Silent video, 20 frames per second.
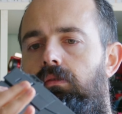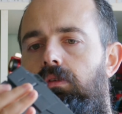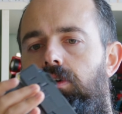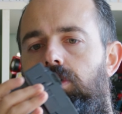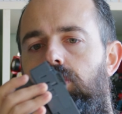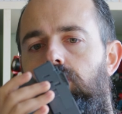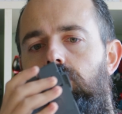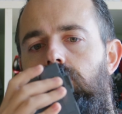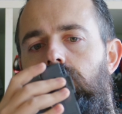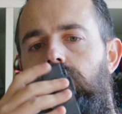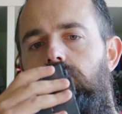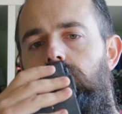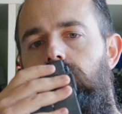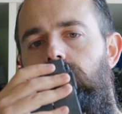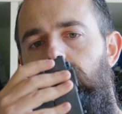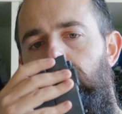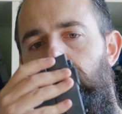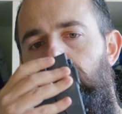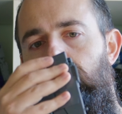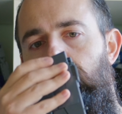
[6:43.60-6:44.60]
Good,
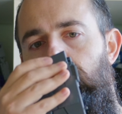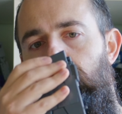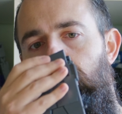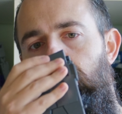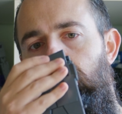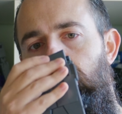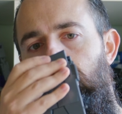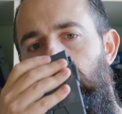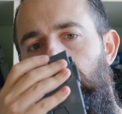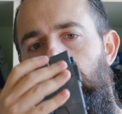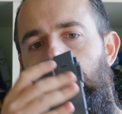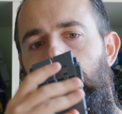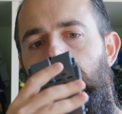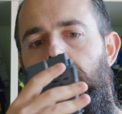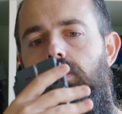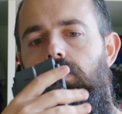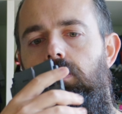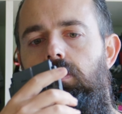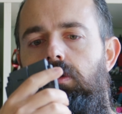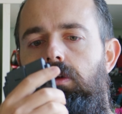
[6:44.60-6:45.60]
strong
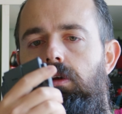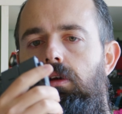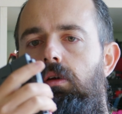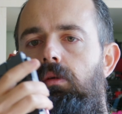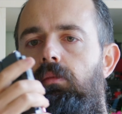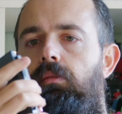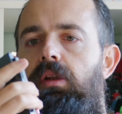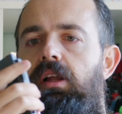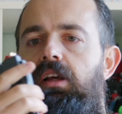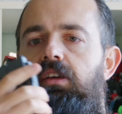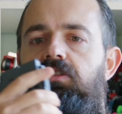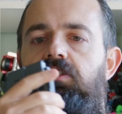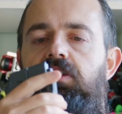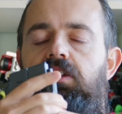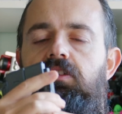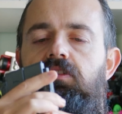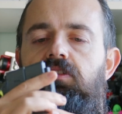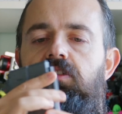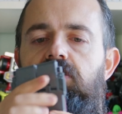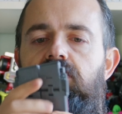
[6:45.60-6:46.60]
plastic
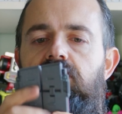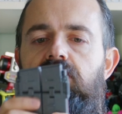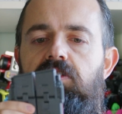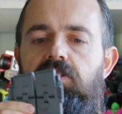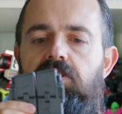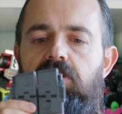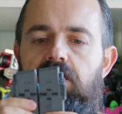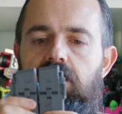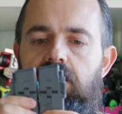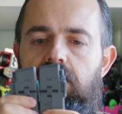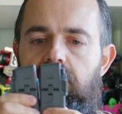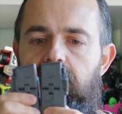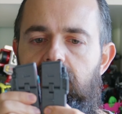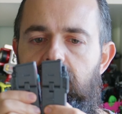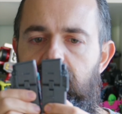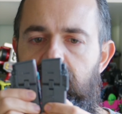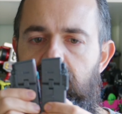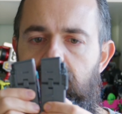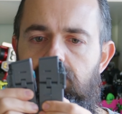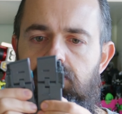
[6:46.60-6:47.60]
consistency, and
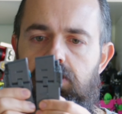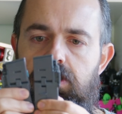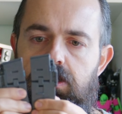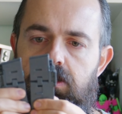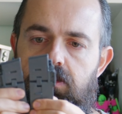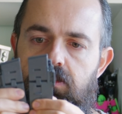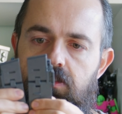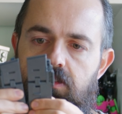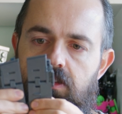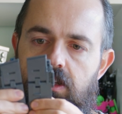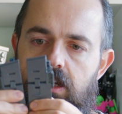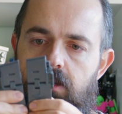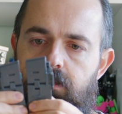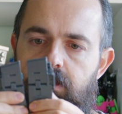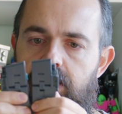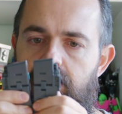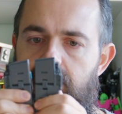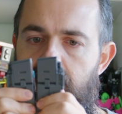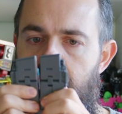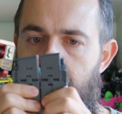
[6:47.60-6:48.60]
these don't really tab
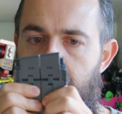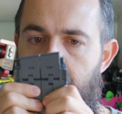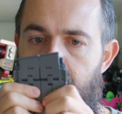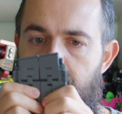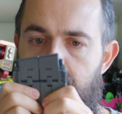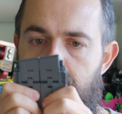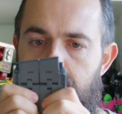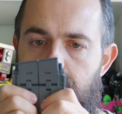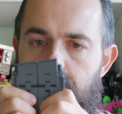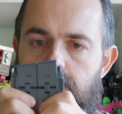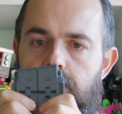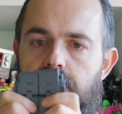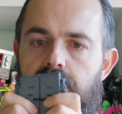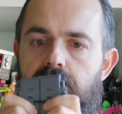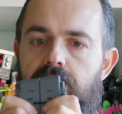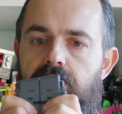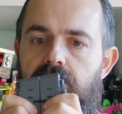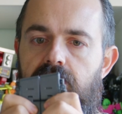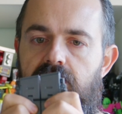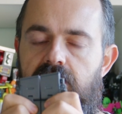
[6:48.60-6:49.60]
in, do they? Yeah, they do.
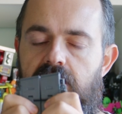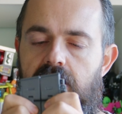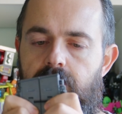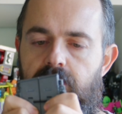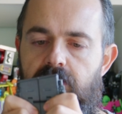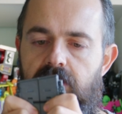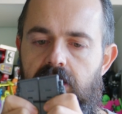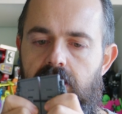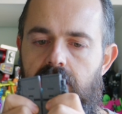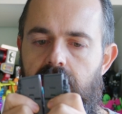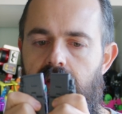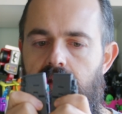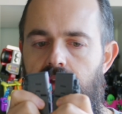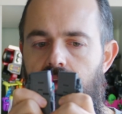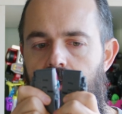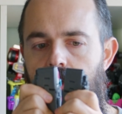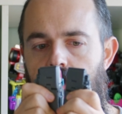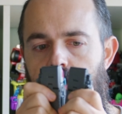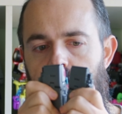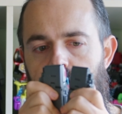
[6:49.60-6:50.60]
There is a tab there.
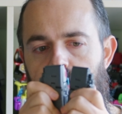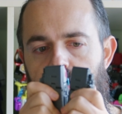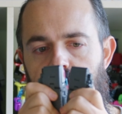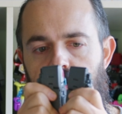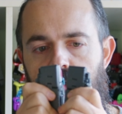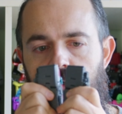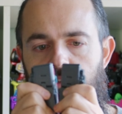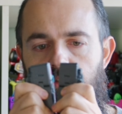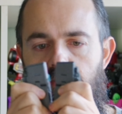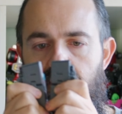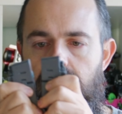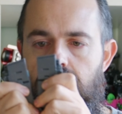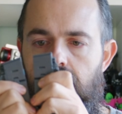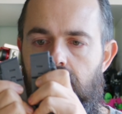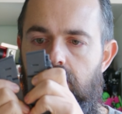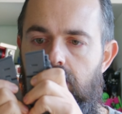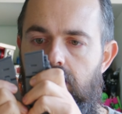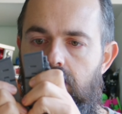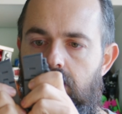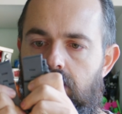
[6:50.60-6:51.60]
Just need
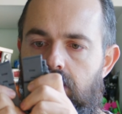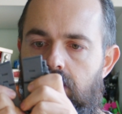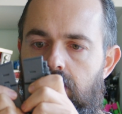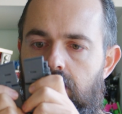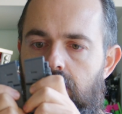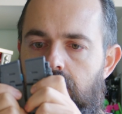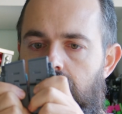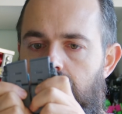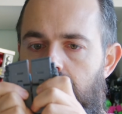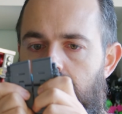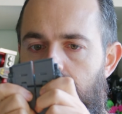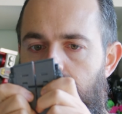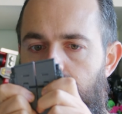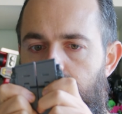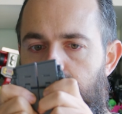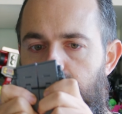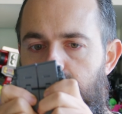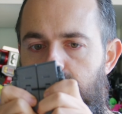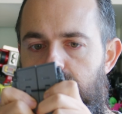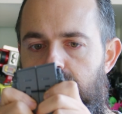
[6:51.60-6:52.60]
to
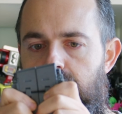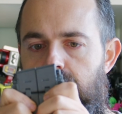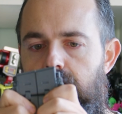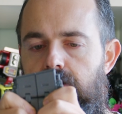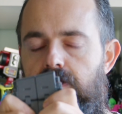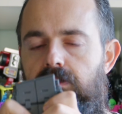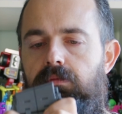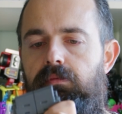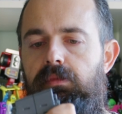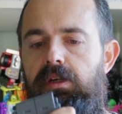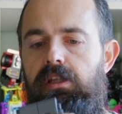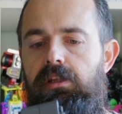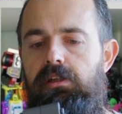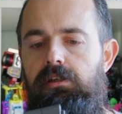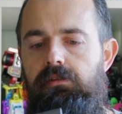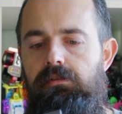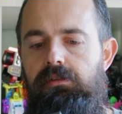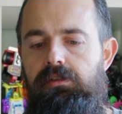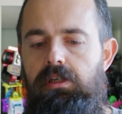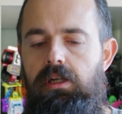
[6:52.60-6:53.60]
push those and make
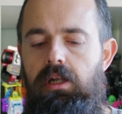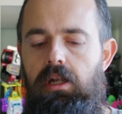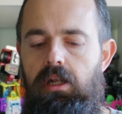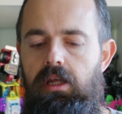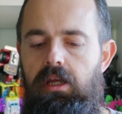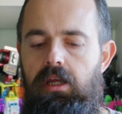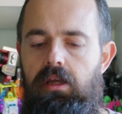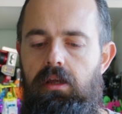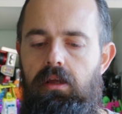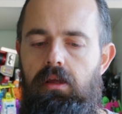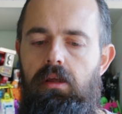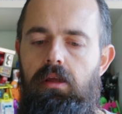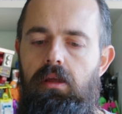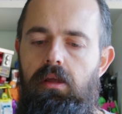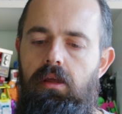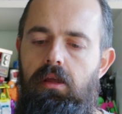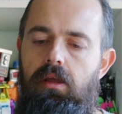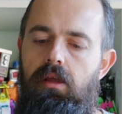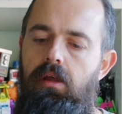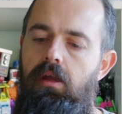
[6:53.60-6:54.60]
those click,
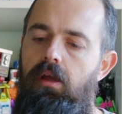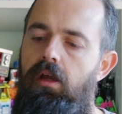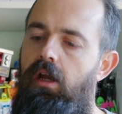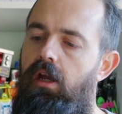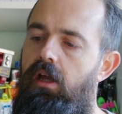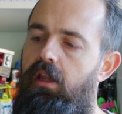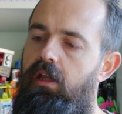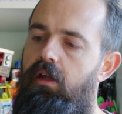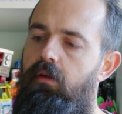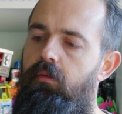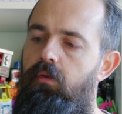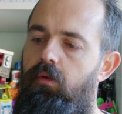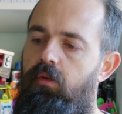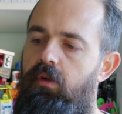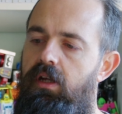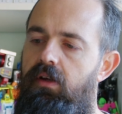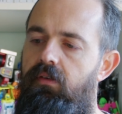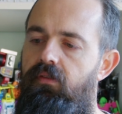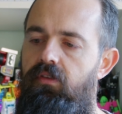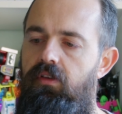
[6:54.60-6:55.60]
and then we would
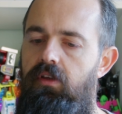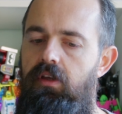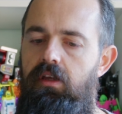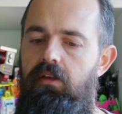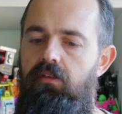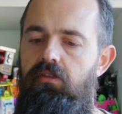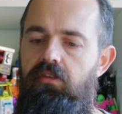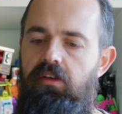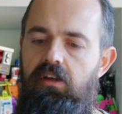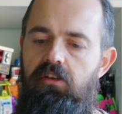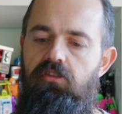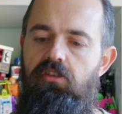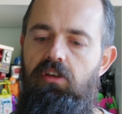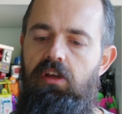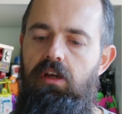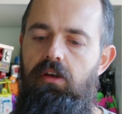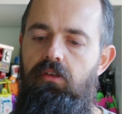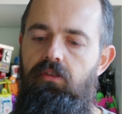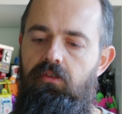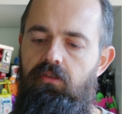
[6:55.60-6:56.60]
have the section that
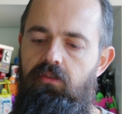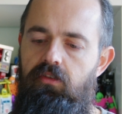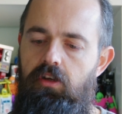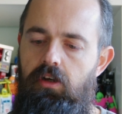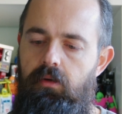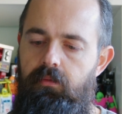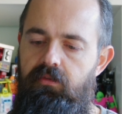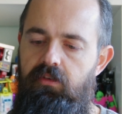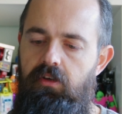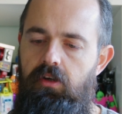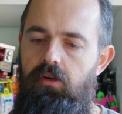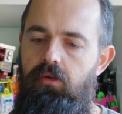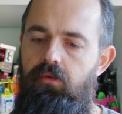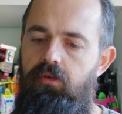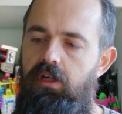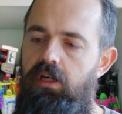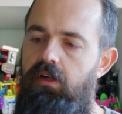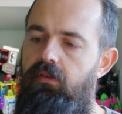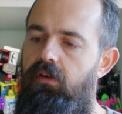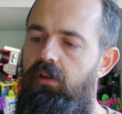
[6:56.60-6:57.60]
goes on top to hold
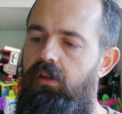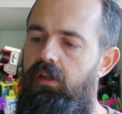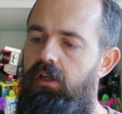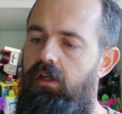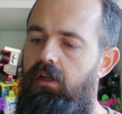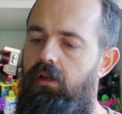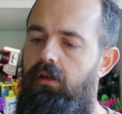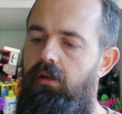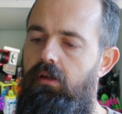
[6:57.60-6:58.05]
everything